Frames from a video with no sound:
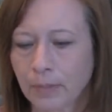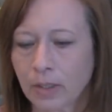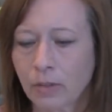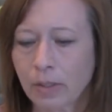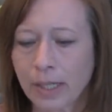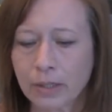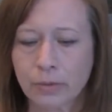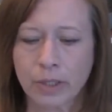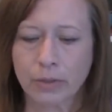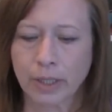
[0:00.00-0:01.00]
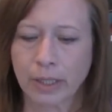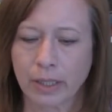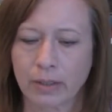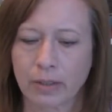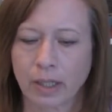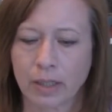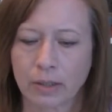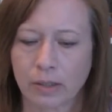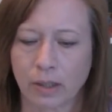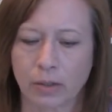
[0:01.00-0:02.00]
the next retreat is
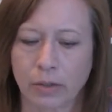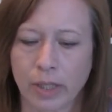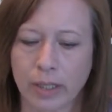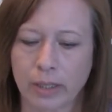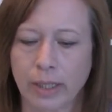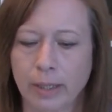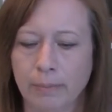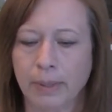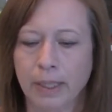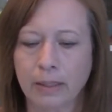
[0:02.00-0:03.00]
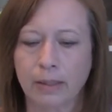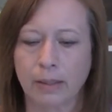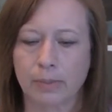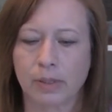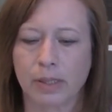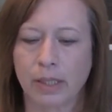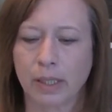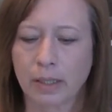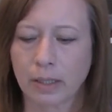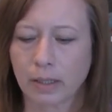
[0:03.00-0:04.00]
Guts, Grit, and Pink
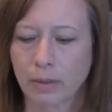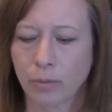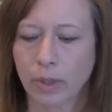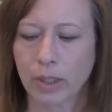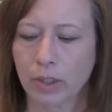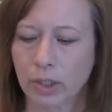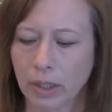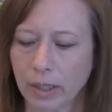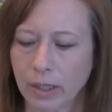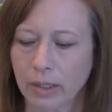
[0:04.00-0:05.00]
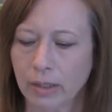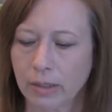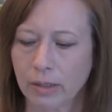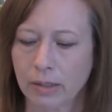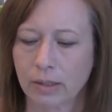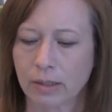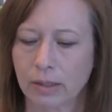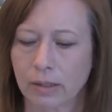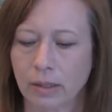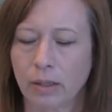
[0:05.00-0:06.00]
Lipstick, which
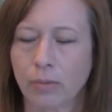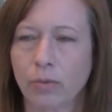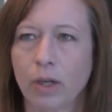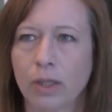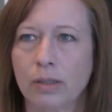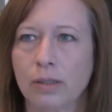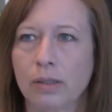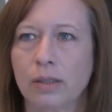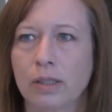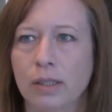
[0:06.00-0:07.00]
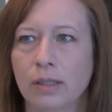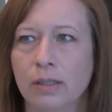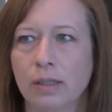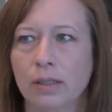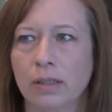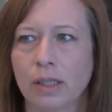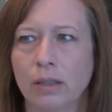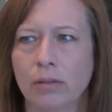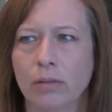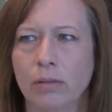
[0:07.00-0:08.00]
is, it runs the
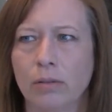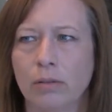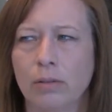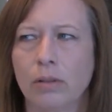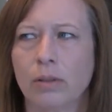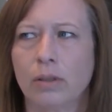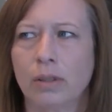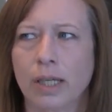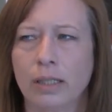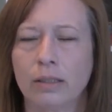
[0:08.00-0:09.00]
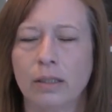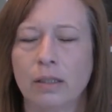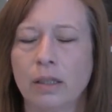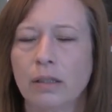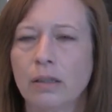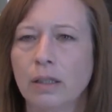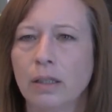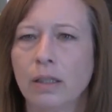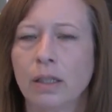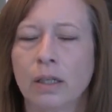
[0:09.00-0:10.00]
16th through the 19th, I
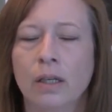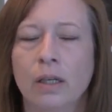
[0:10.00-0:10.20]
think.